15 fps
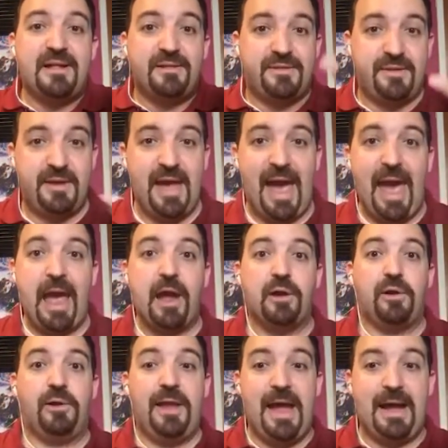But if you are
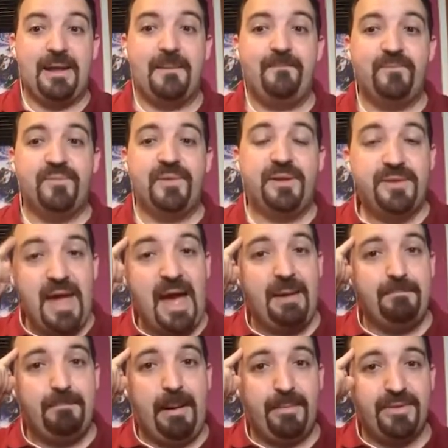not watching them,
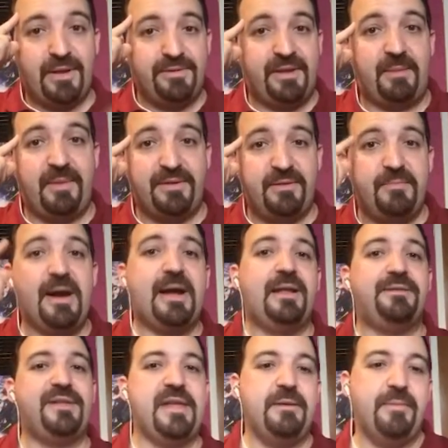then
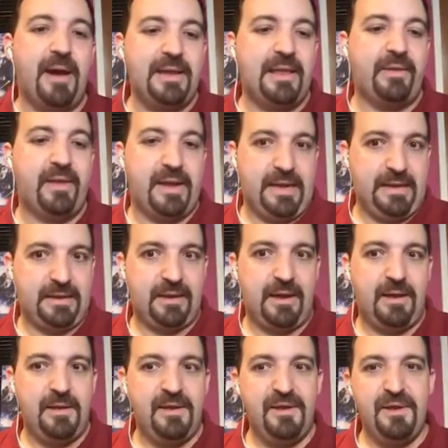they are not downloaded.
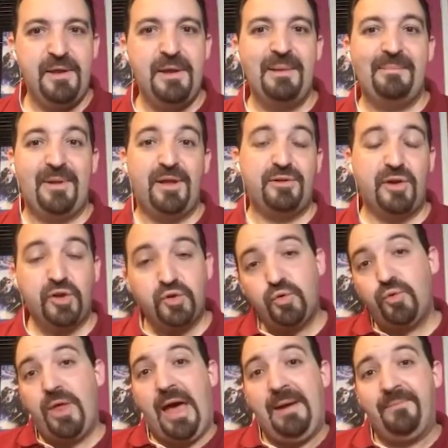When you start scrolling
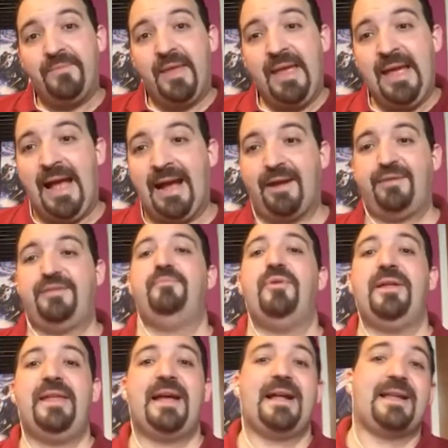them, then they are
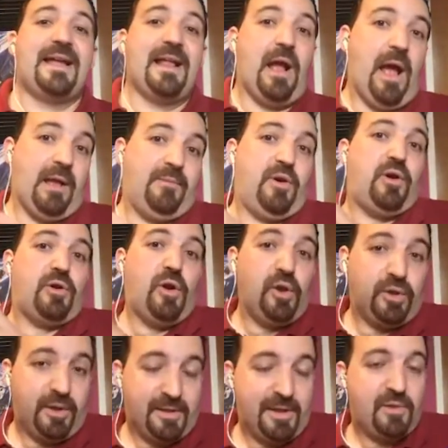downloaded. So
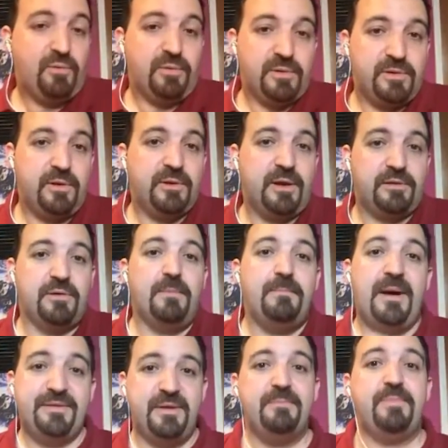that
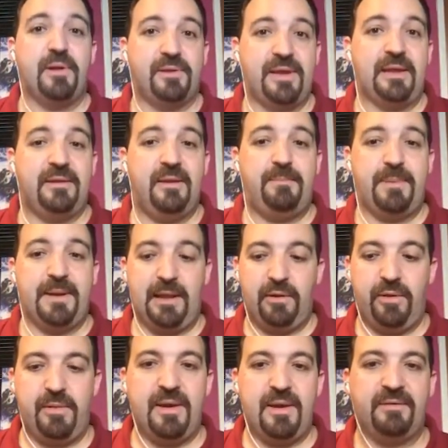makes that other
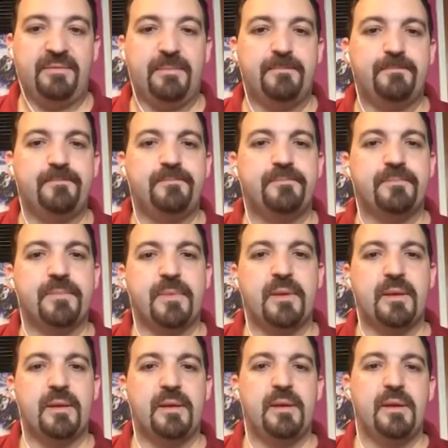resources which are more important
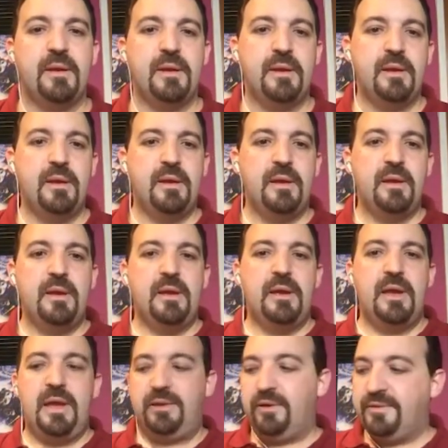are
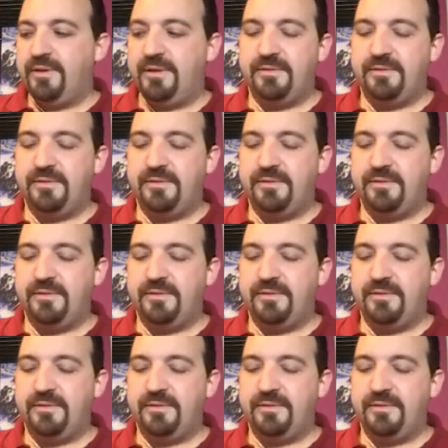downloaded.